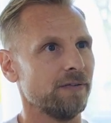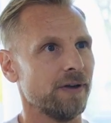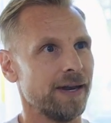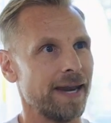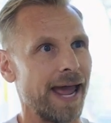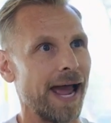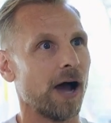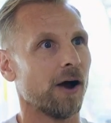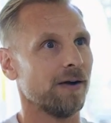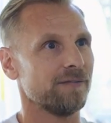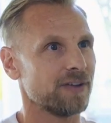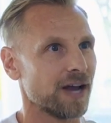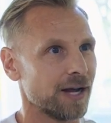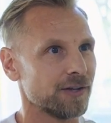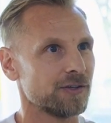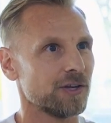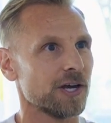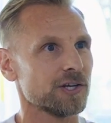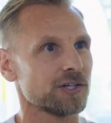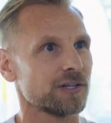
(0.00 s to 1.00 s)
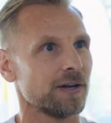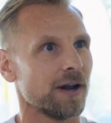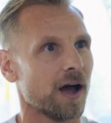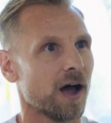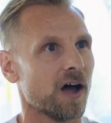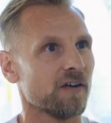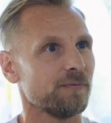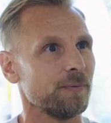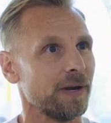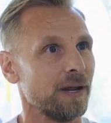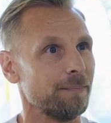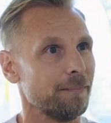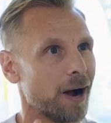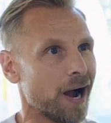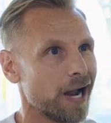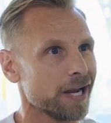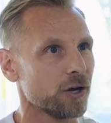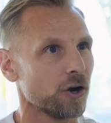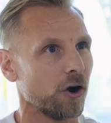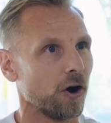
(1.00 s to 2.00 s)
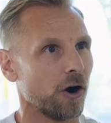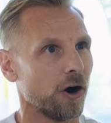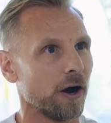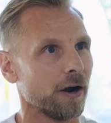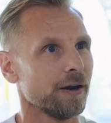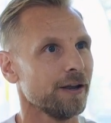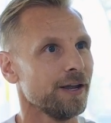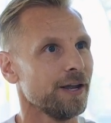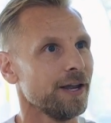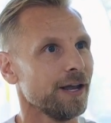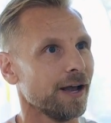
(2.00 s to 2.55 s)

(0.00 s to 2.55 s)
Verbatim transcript: And now I've got Dustin Hoffman in my car